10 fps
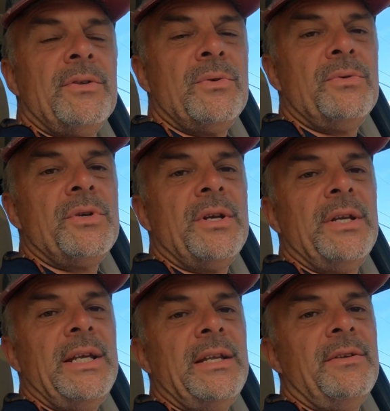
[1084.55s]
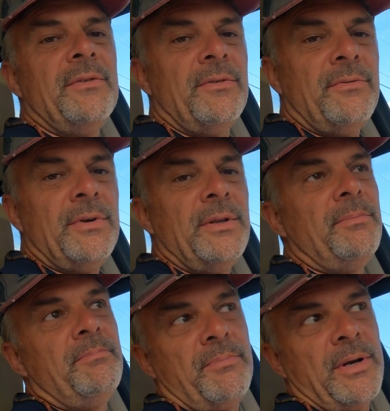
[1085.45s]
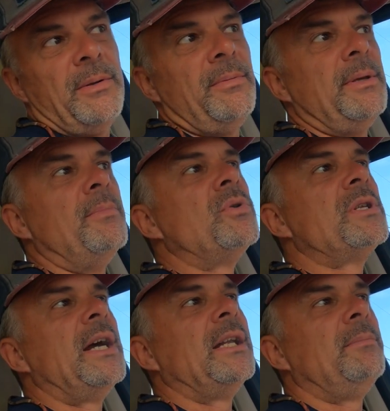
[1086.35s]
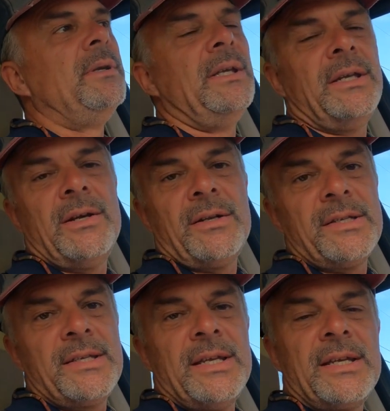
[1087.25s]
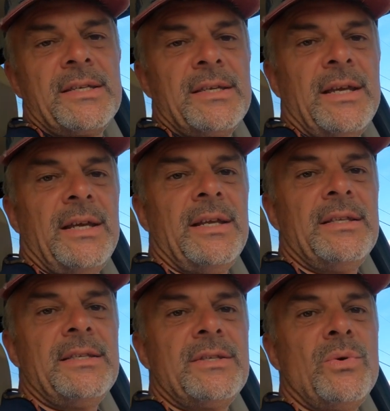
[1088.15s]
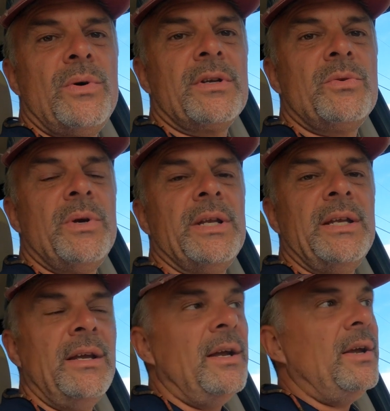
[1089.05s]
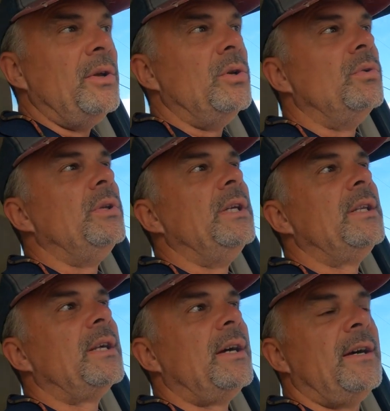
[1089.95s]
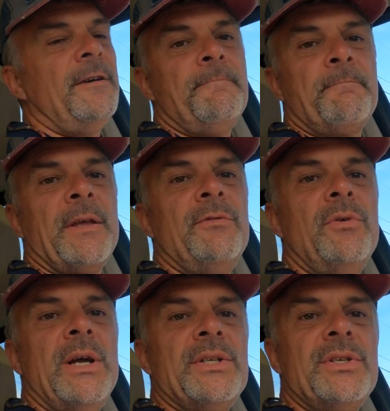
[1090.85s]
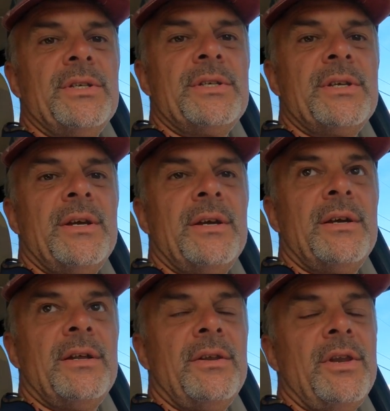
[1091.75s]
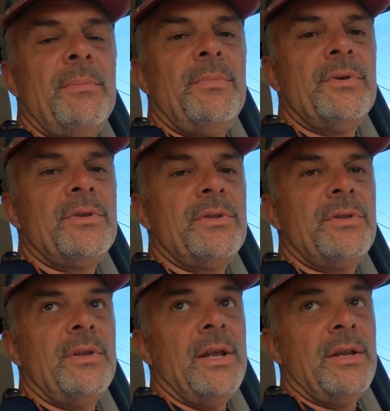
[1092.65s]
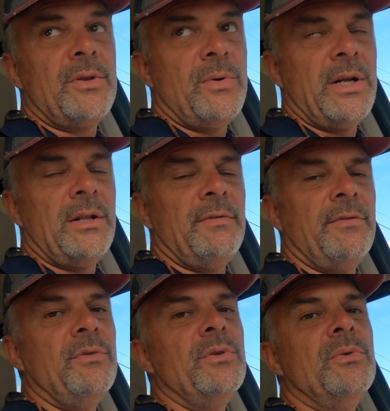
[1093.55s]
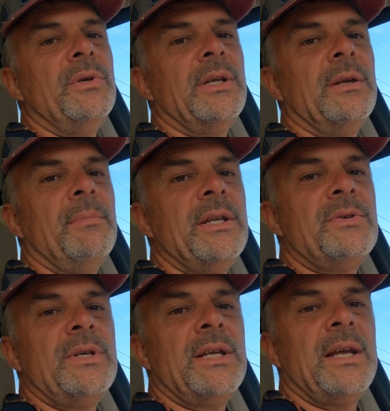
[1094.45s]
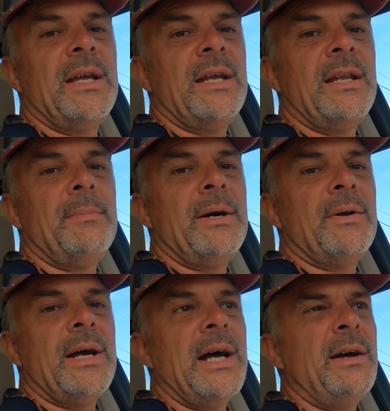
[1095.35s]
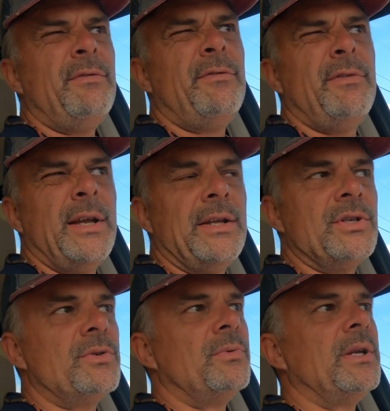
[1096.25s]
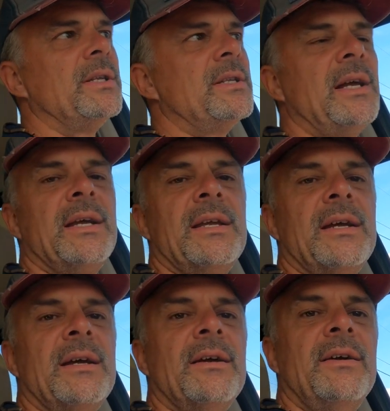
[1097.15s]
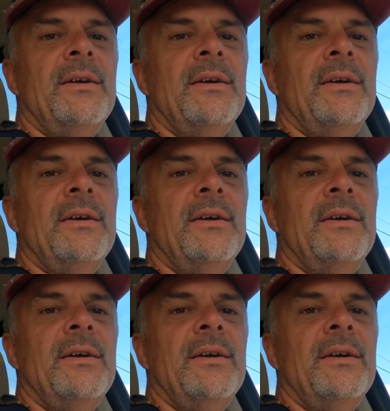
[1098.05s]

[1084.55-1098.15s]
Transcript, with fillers: tools you're going to need will probably most likely be cutting sticks, say Torx 20. You'll need um, a few ratchets, uh, number 12 if you're doing metric, and about a half inch when it's like uh,